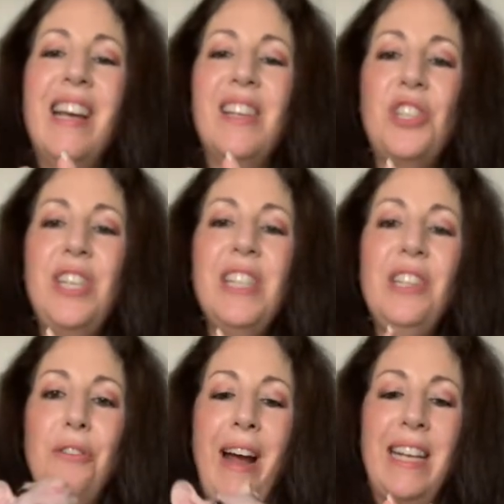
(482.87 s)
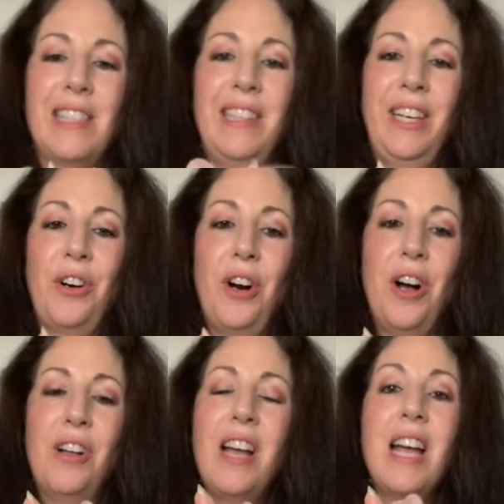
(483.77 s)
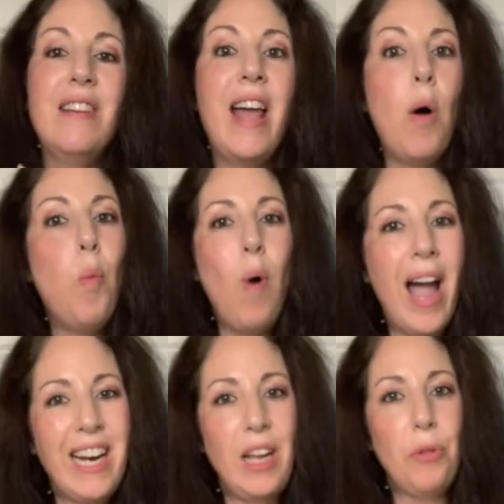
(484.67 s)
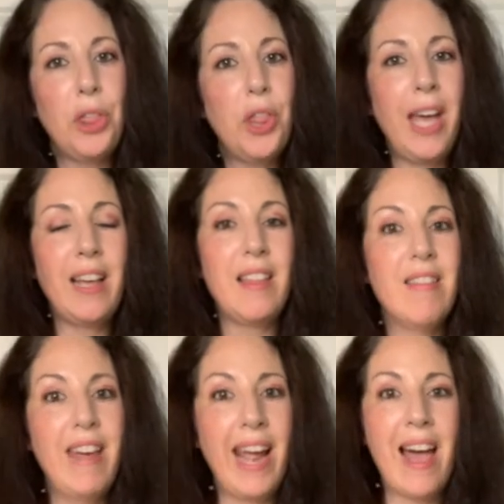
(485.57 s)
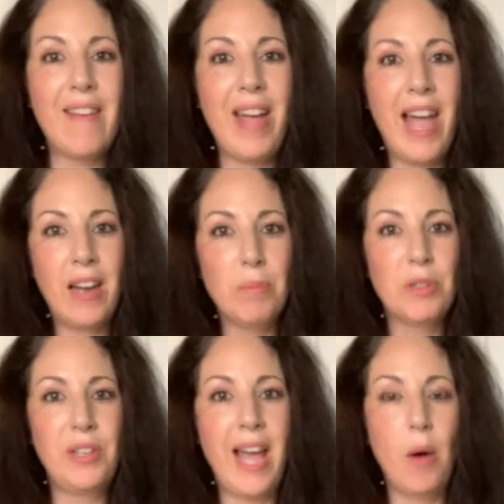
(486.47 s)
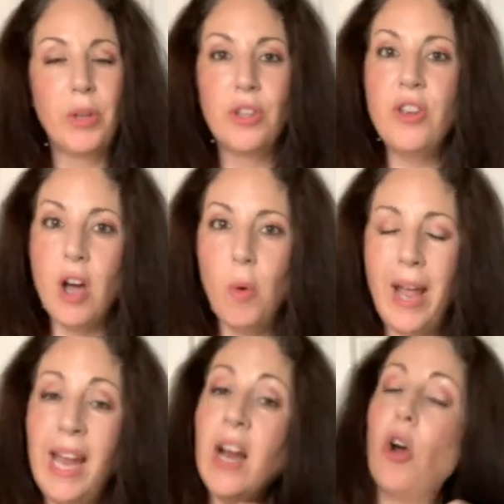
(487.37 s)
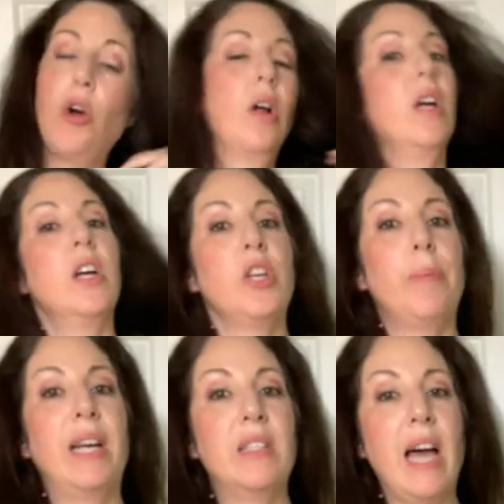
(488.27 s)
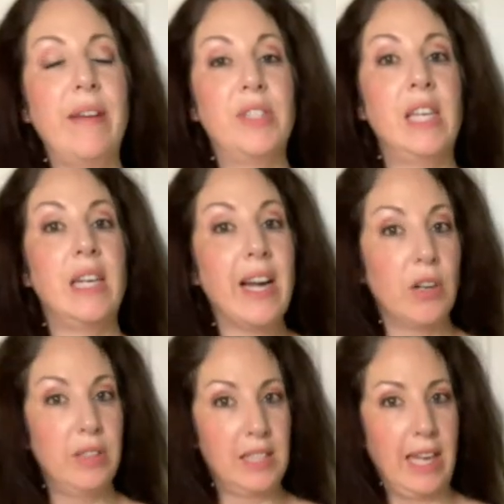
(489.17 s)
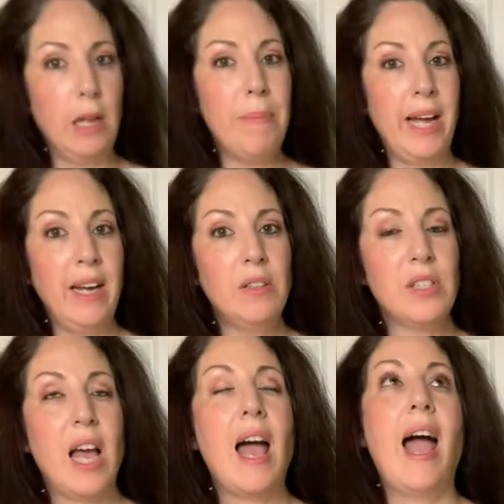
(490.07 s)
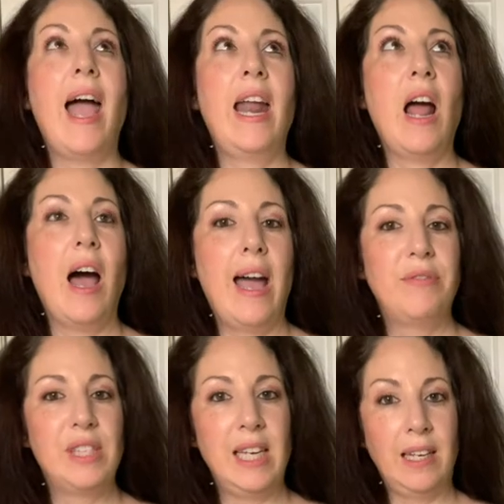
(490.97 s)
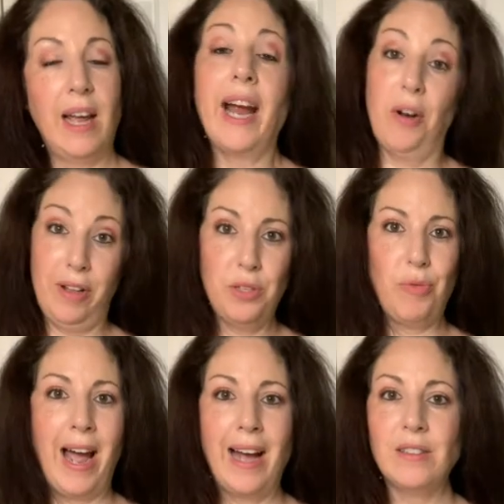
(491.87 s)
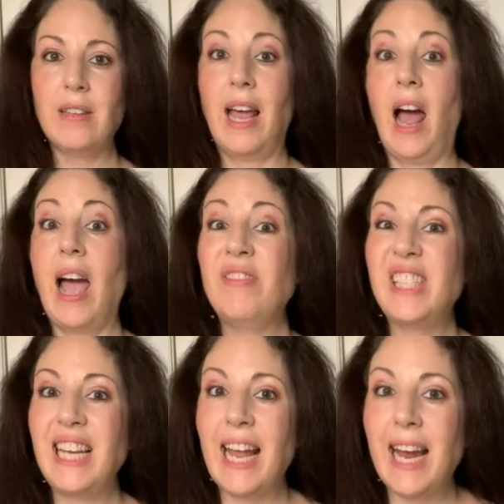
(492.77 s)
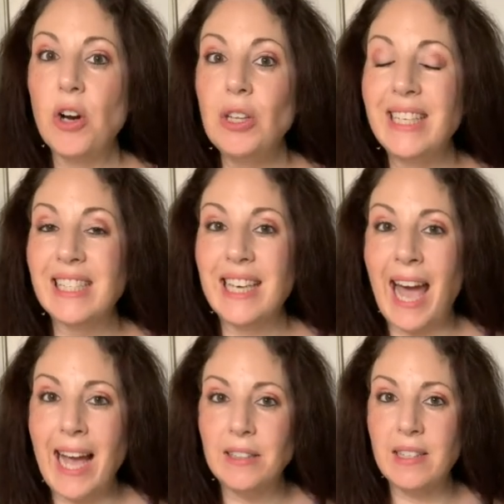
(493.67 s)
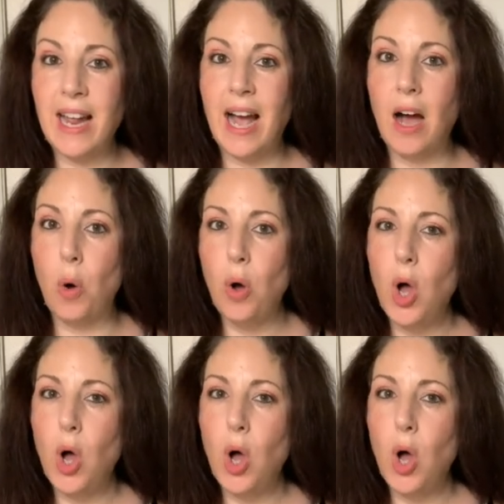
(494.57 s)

She's a little rascally girl. Now, why do you think they have animals now with no hair? Because I've seen hairless guinea pigs, and I've seen hairless rats, and I've seen hairless cats now.